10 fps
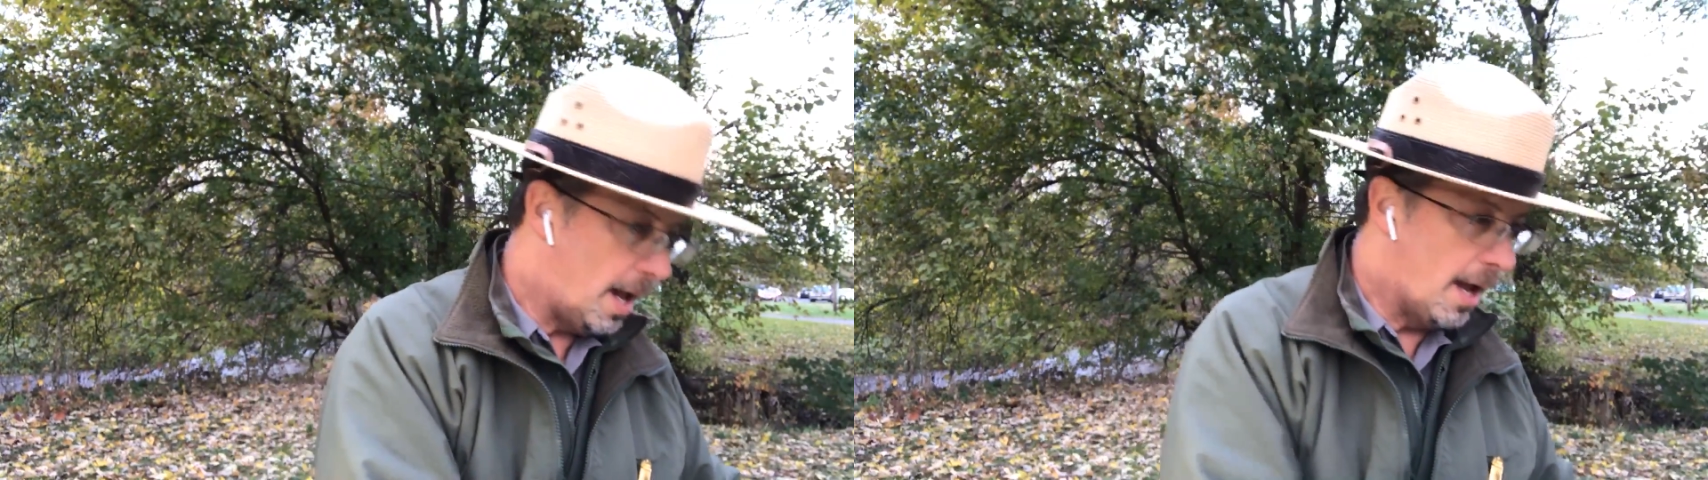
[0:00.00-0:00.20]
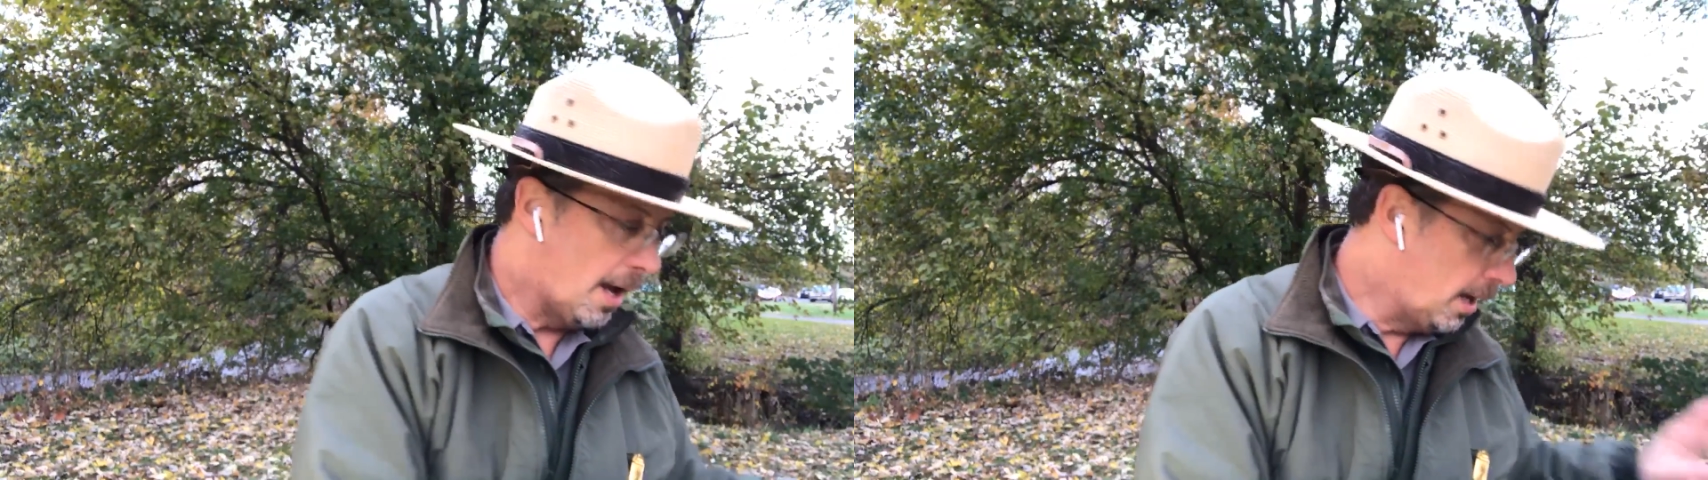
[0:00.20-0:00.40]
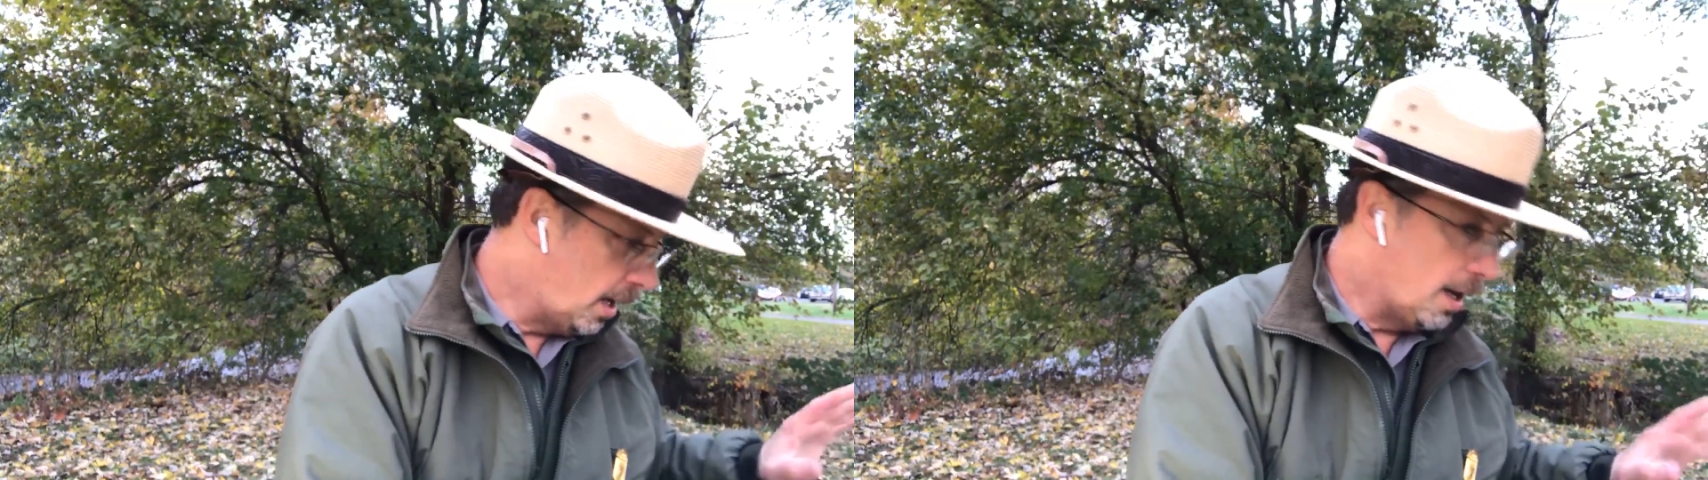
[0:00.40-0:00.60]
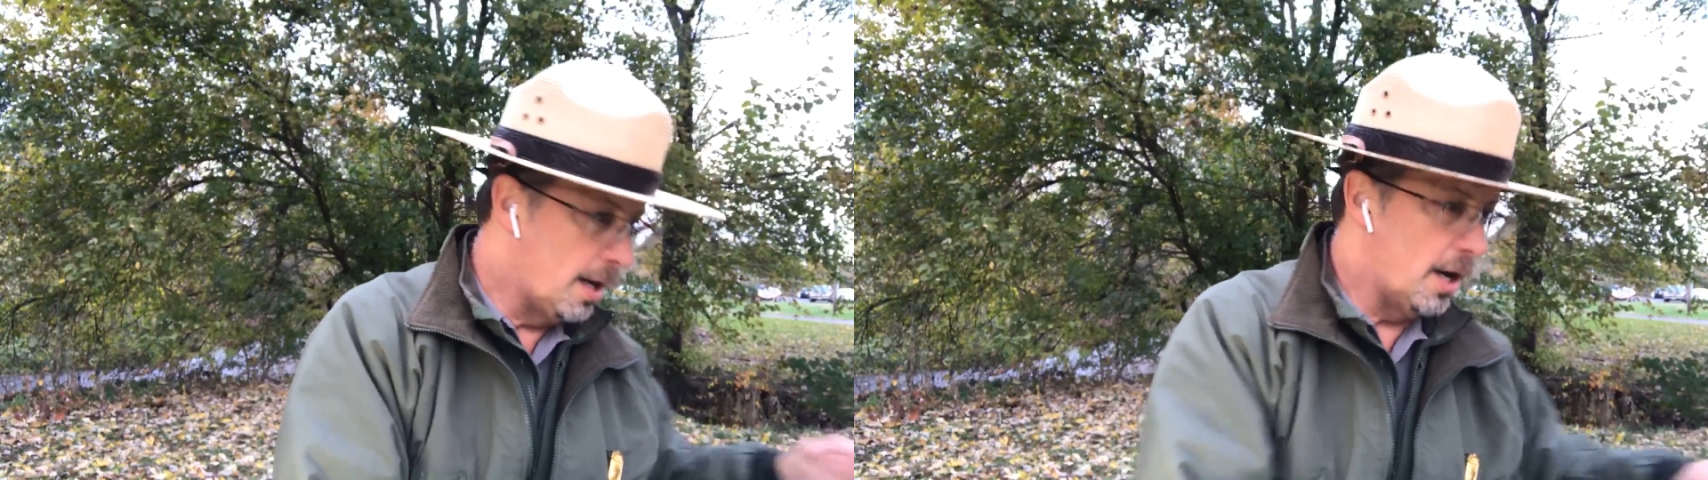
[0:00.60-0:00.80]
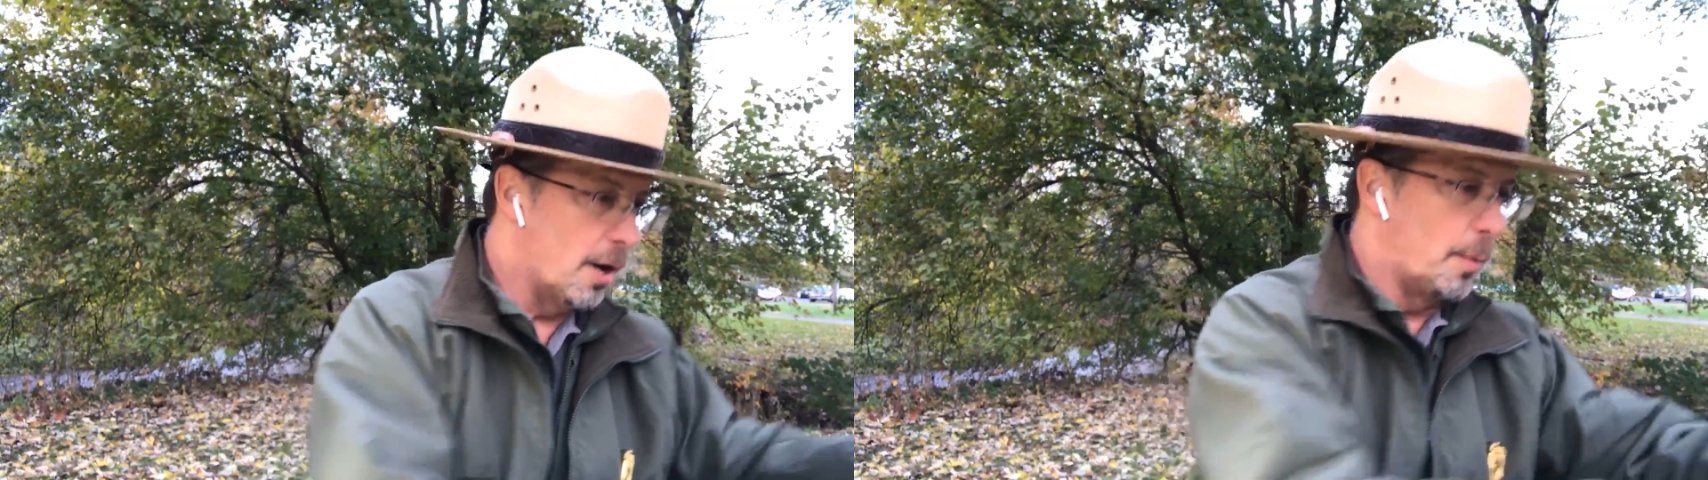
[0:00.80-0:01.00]
And in
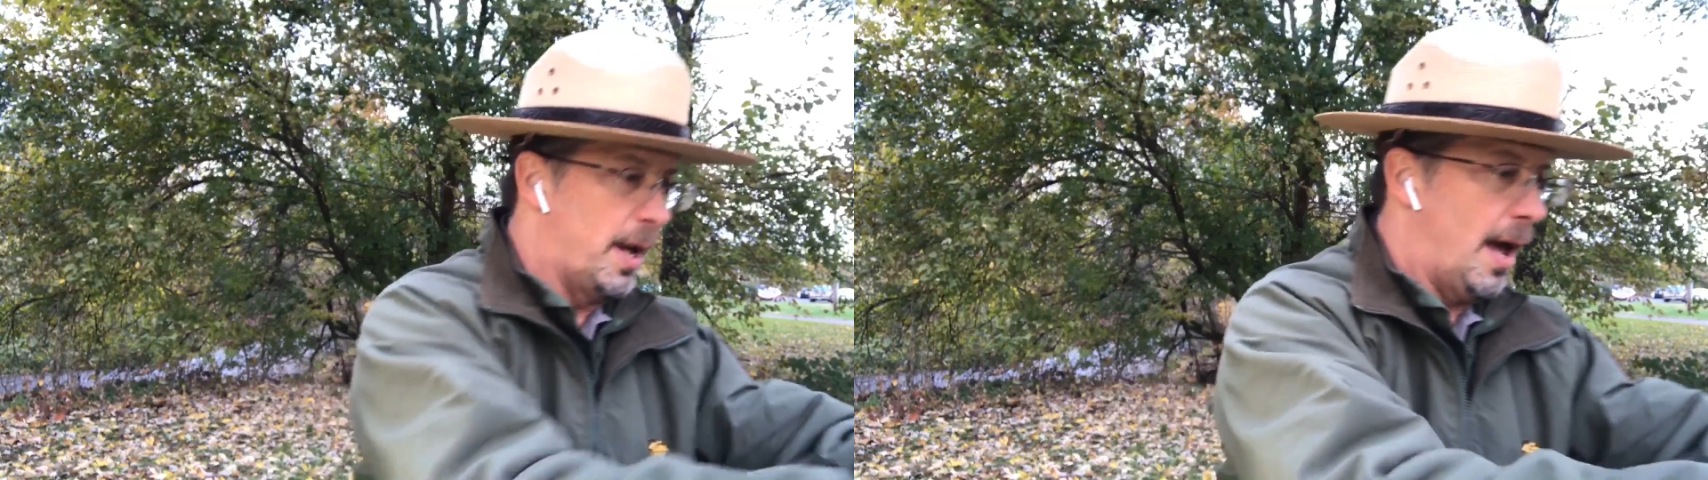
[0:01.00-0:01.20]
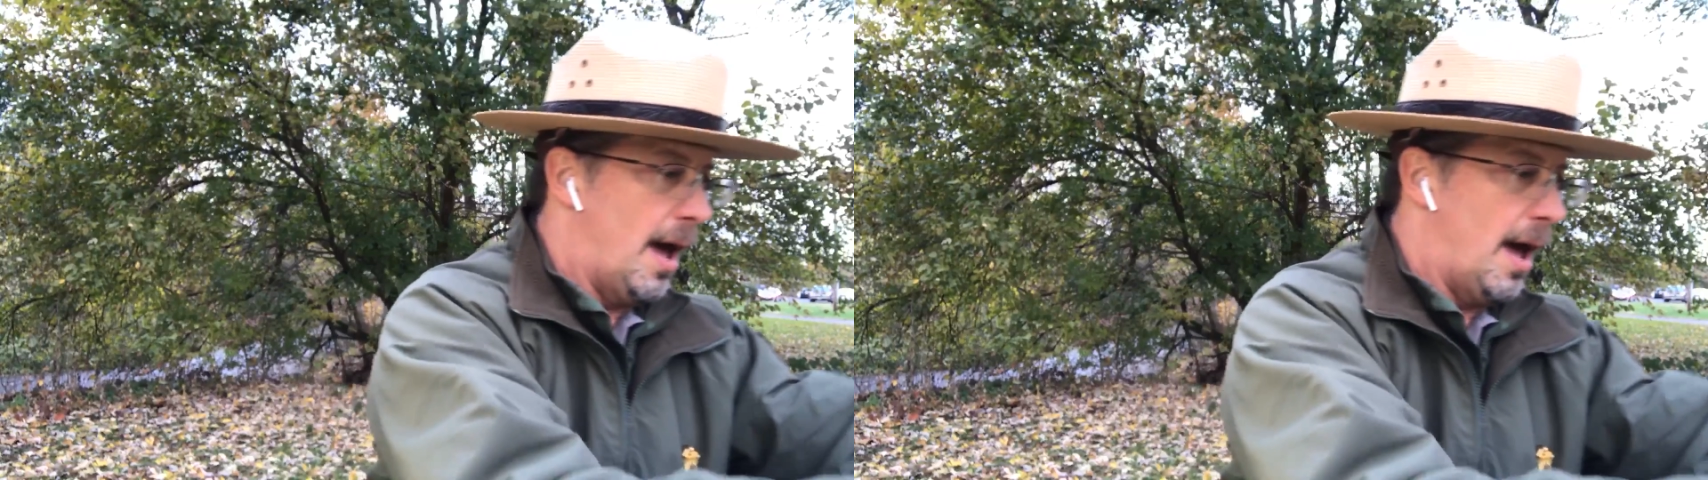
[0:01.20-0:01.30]
here we